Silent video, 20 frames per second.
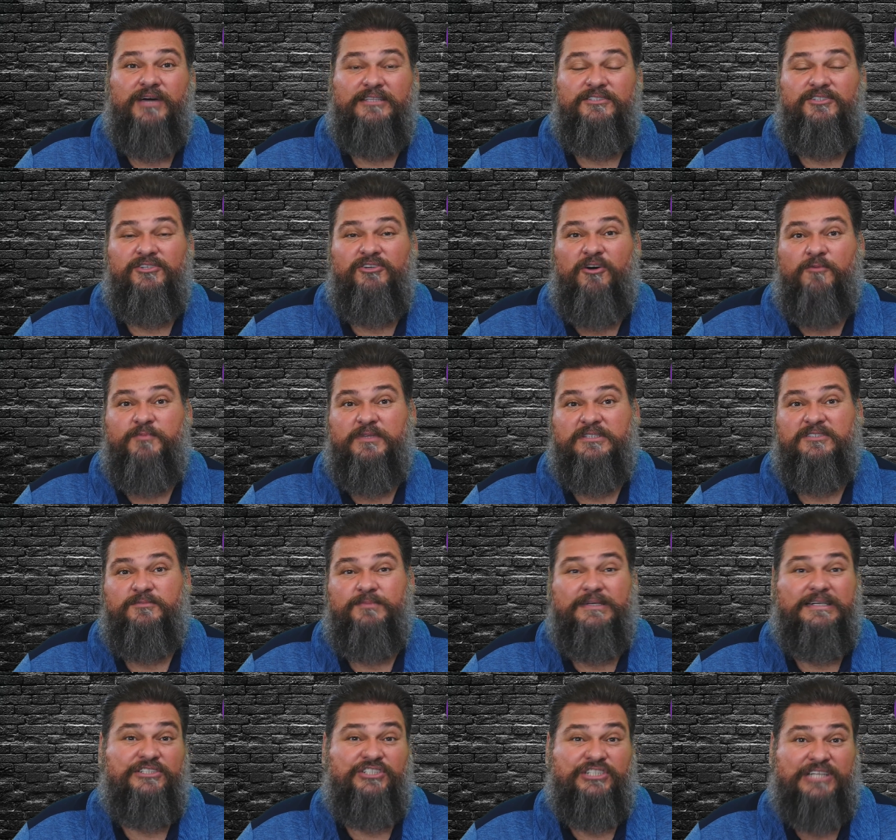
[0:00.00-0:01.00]
I do hope this has
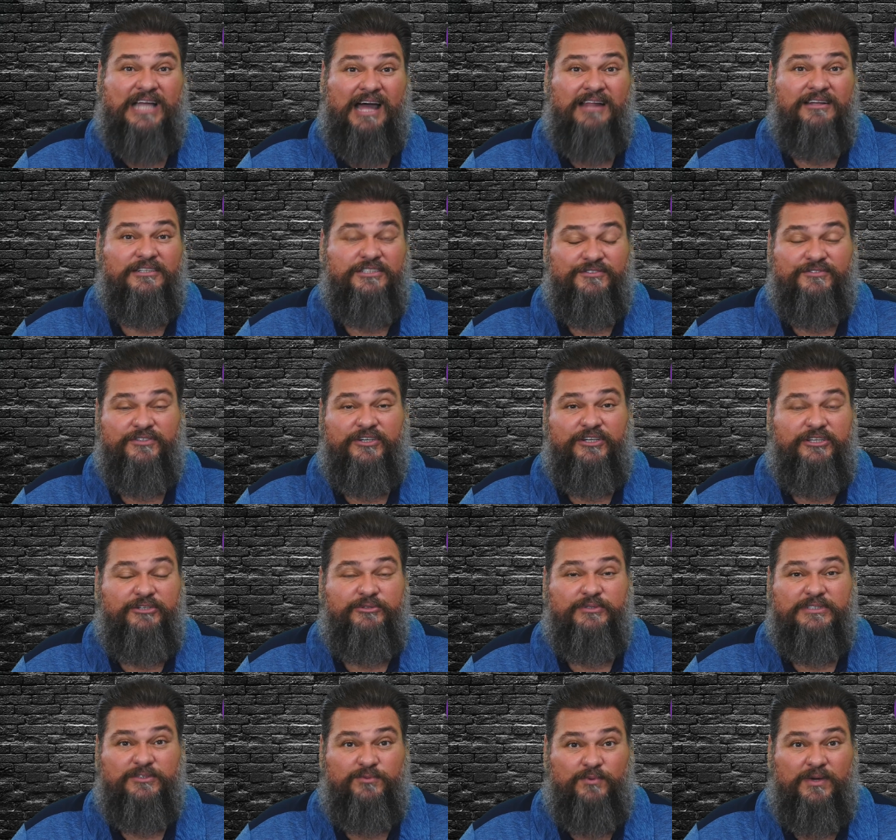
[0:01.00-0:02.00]
been a challenge for
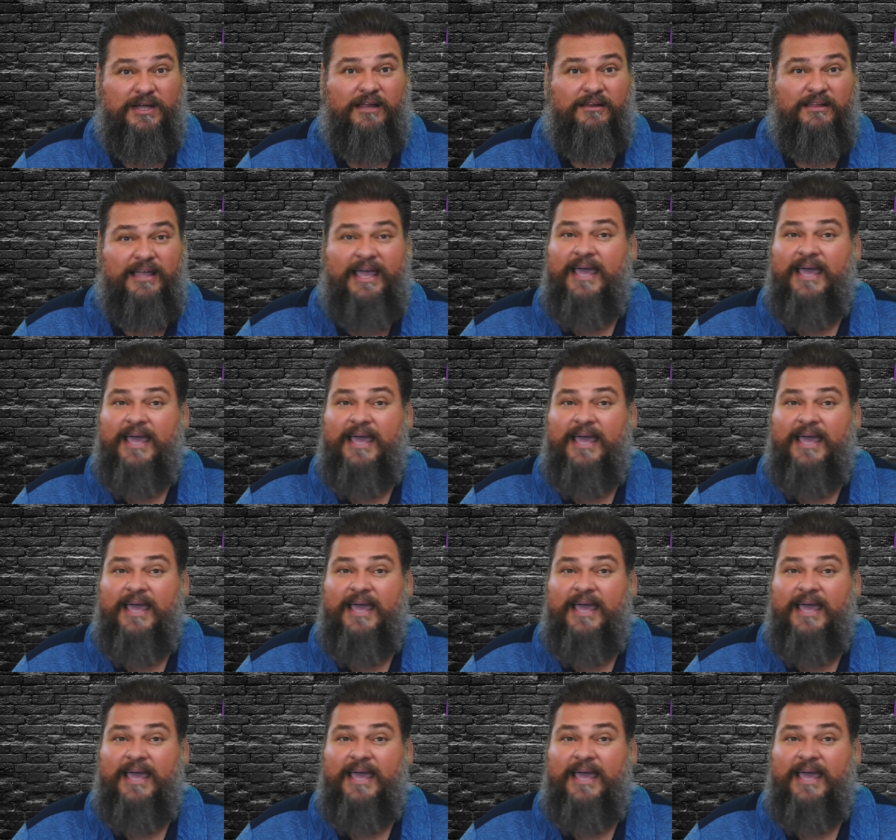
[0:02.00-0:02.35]
you as well.